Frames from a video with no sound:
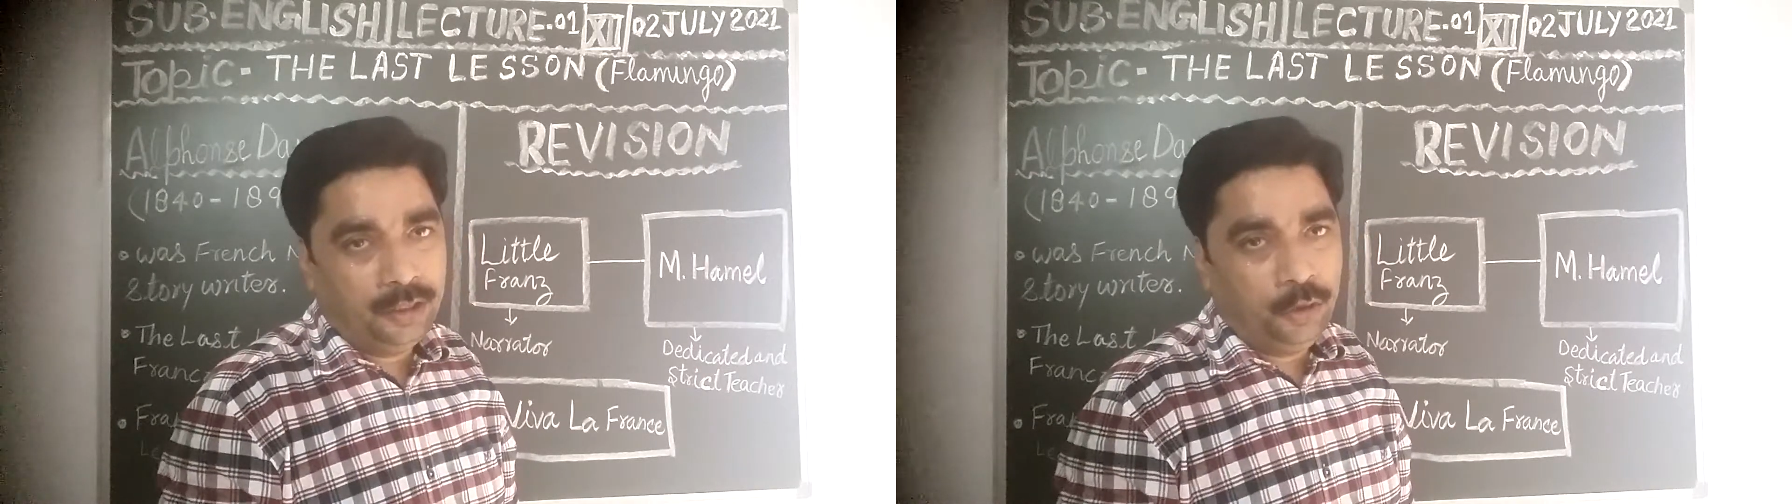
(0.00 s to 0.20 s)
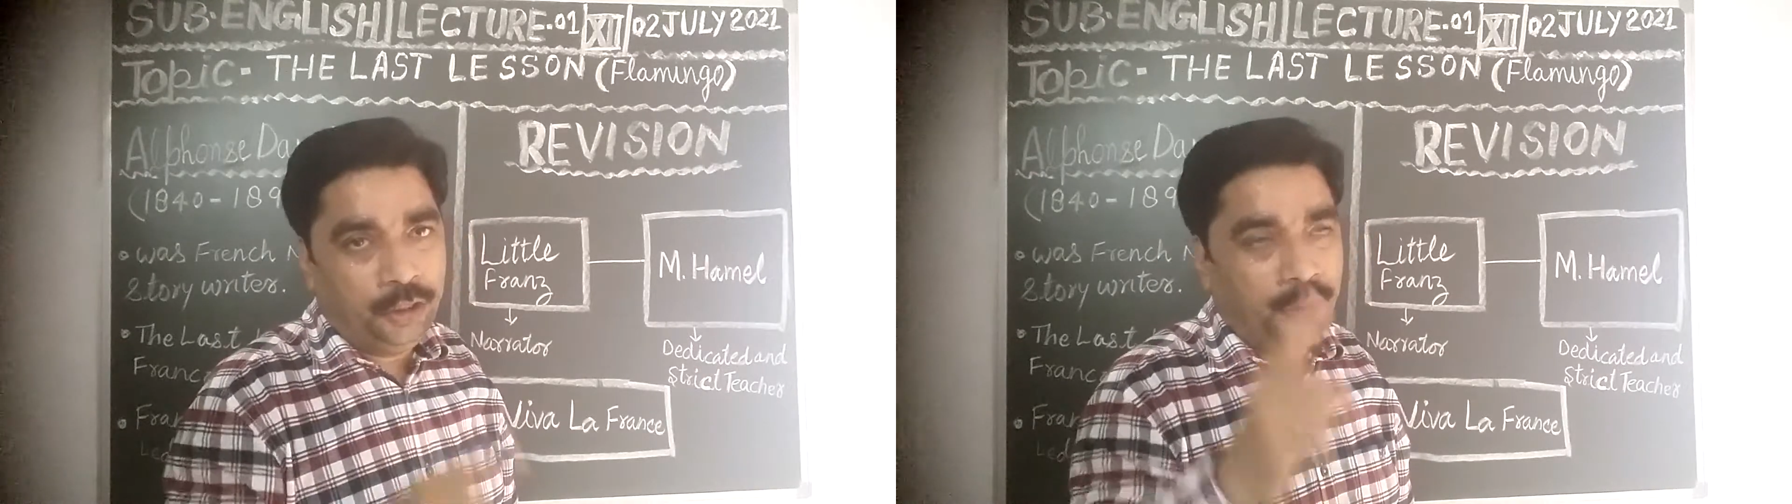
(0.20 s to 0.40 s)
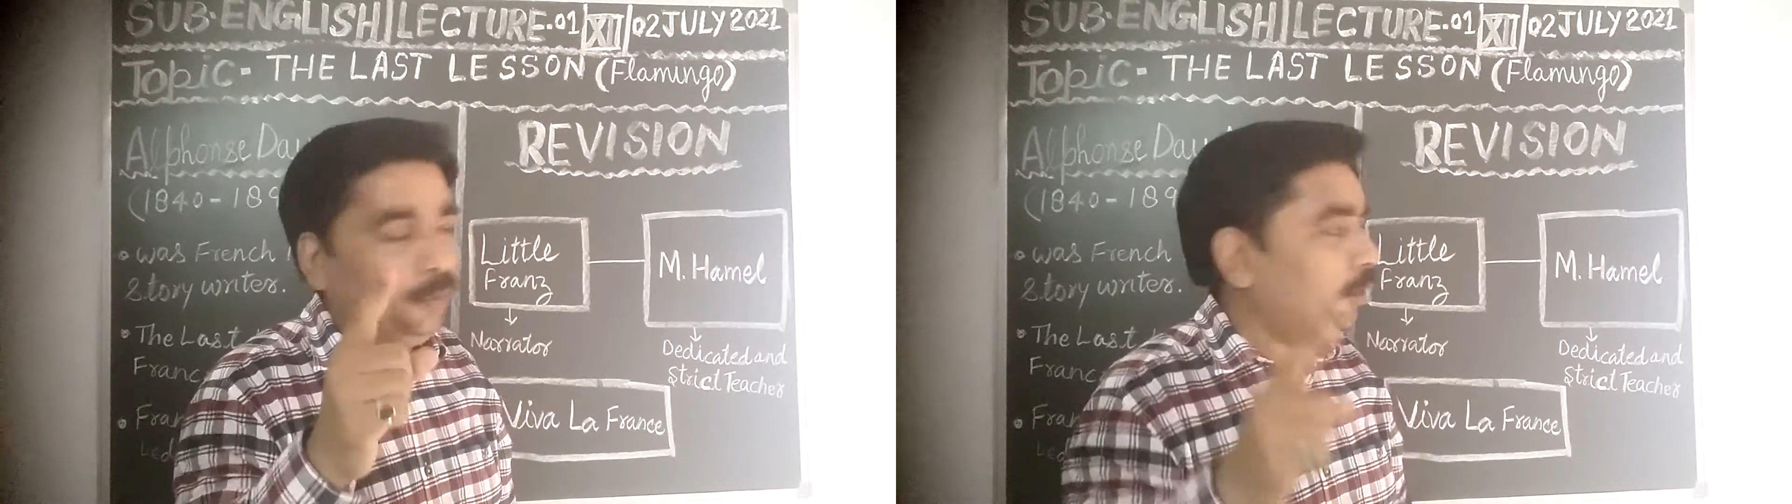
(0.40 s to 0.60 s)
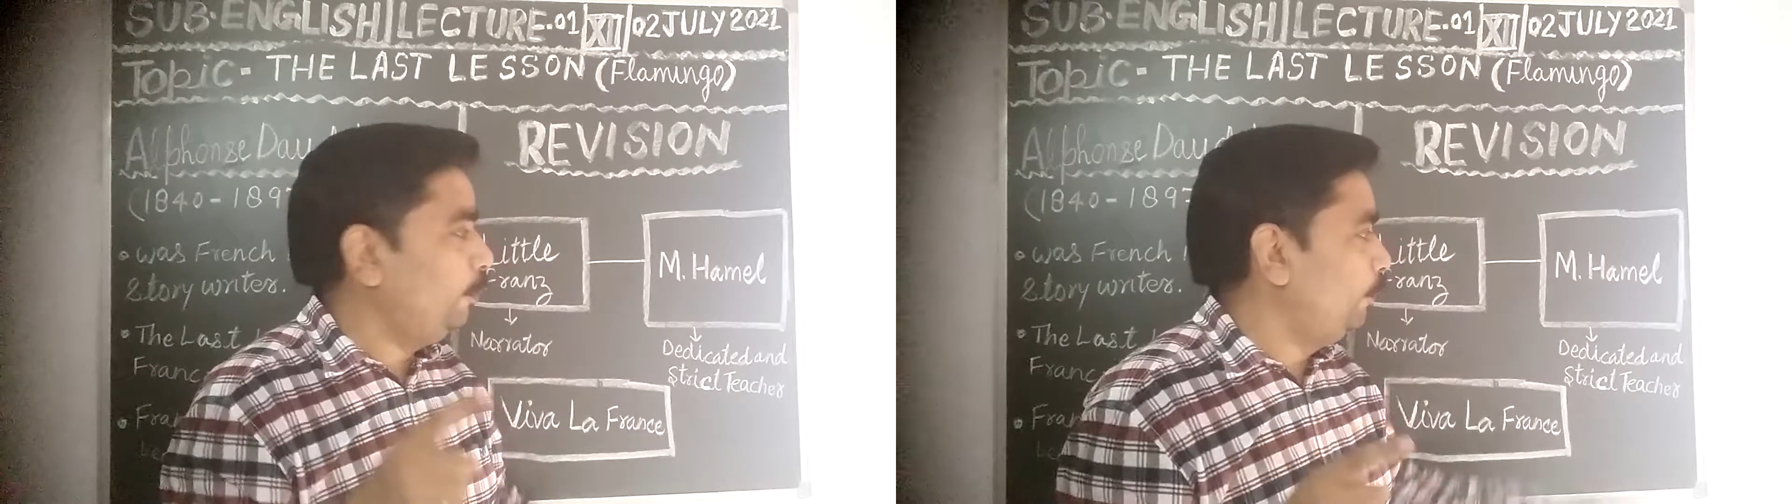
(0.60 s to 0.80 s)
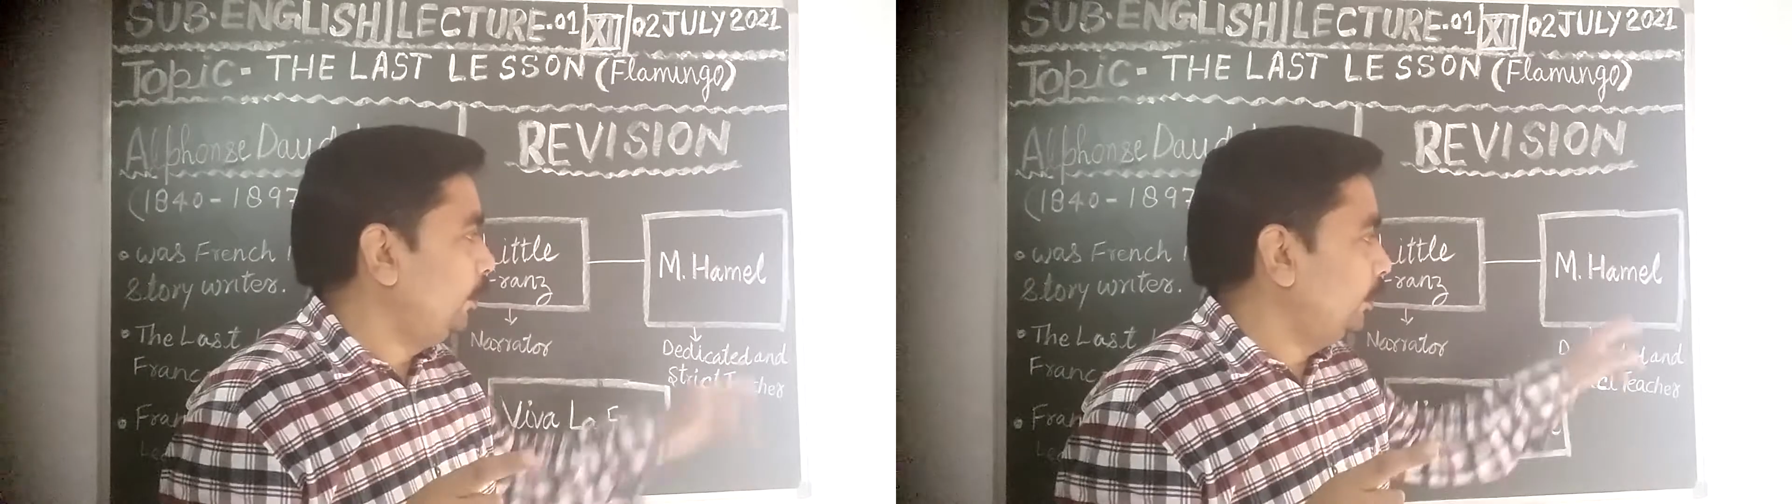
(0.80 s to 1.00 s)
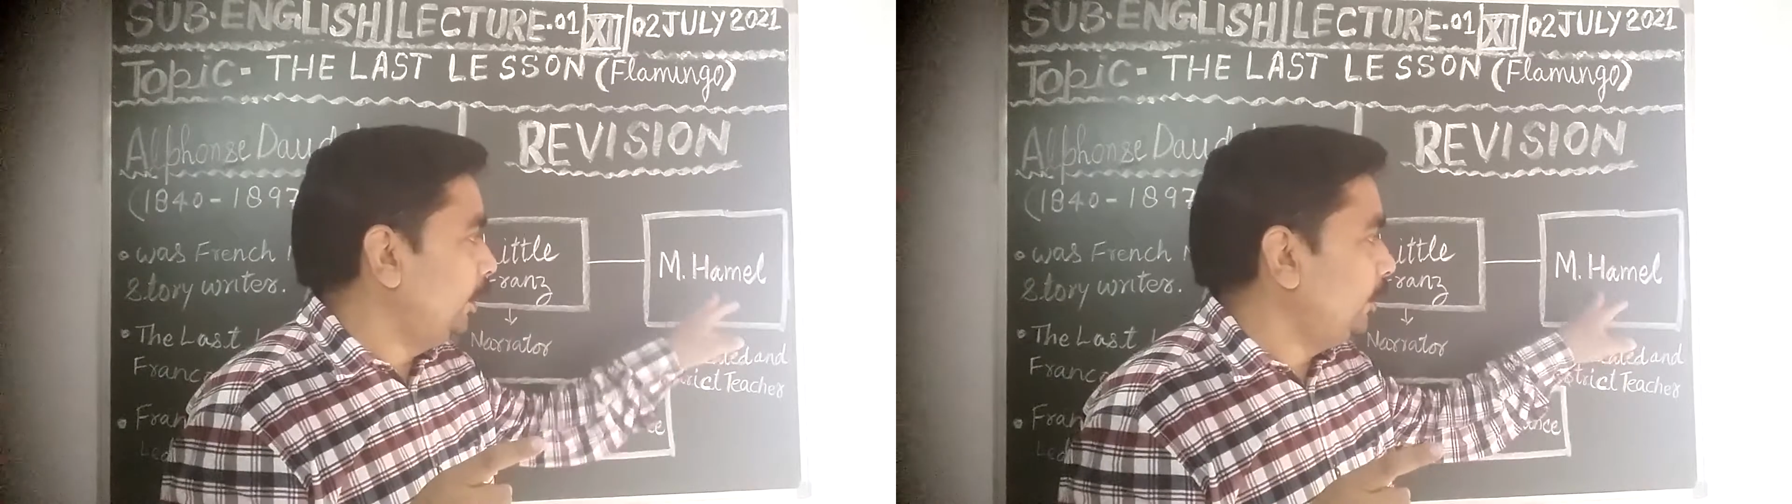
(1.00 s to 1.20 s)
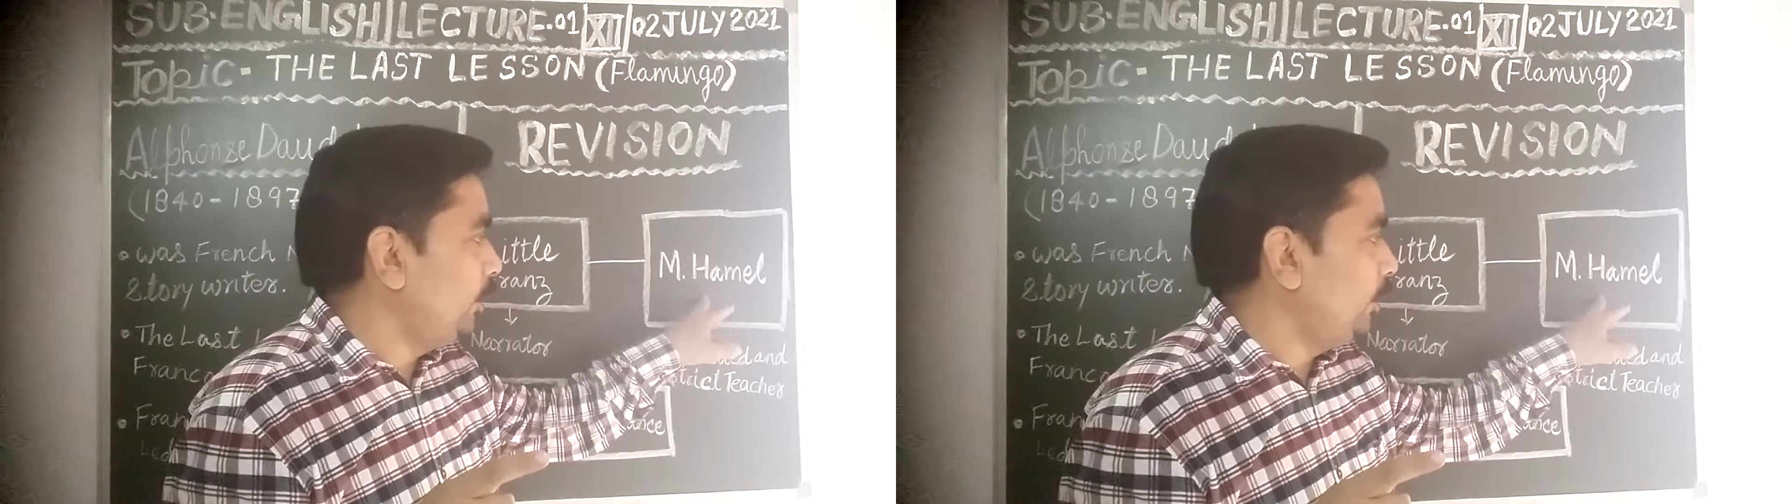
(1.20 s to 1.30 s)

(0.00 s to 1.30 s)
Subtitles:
or the